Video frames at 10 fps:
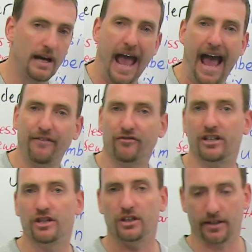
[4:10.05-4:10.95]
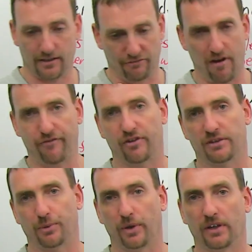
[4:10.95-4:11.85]
Average is a reference
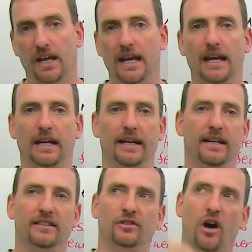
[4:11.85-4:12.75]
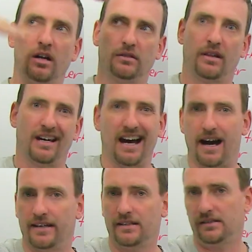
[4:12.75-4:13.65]
point. It is not the
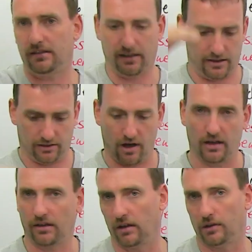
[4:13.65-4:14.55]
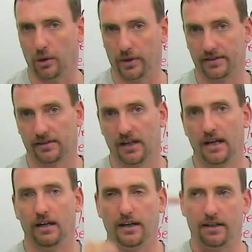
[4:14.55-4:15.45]
highest. It is not the lowest.
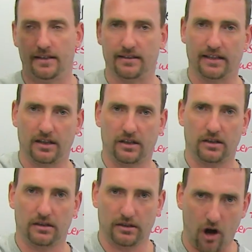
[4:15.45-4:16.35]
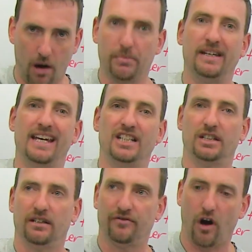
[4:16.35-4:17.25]
It is a
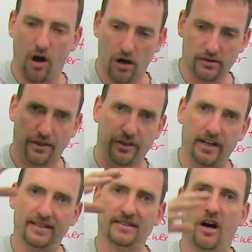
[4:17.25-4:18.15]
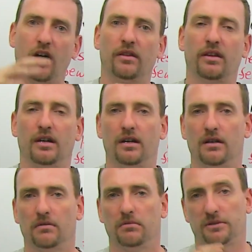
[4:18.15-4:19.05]
combination of all the things on
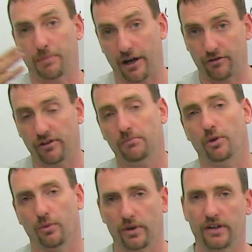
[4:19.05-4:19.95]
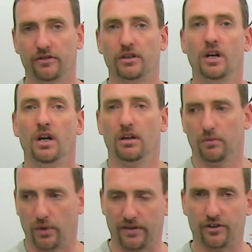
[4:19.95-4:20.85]
the spectrum or
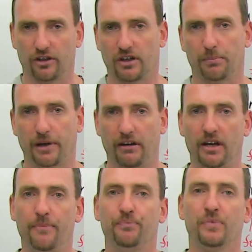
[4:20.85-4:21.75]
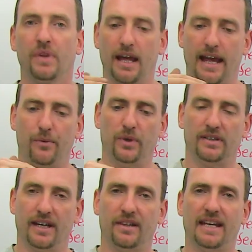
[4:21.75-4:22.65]
whatever you're comparing. And we
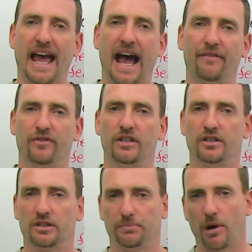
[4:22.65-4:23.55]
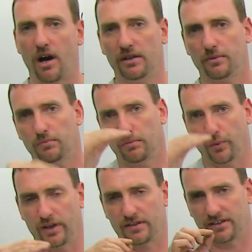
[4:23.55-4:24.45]
take the average spot,
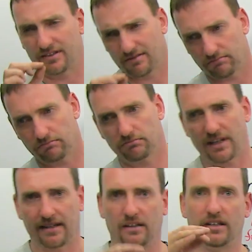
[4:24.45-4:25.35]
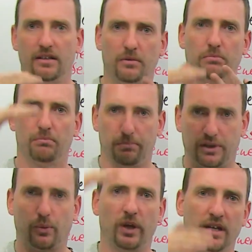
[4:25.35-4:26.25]
which is technically
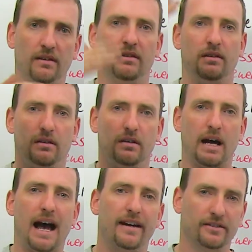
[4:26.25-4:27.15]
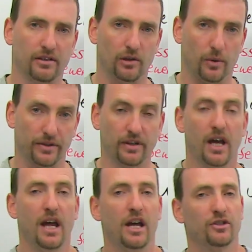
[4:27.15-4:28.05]
between highest and lowest.
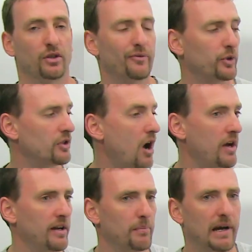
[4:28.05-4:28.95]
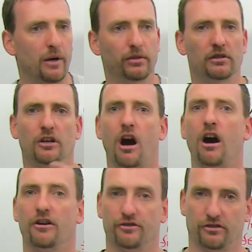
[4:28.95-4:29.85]
So if we're talking about
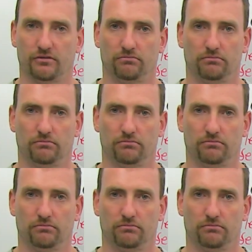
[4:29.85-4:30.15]
cars,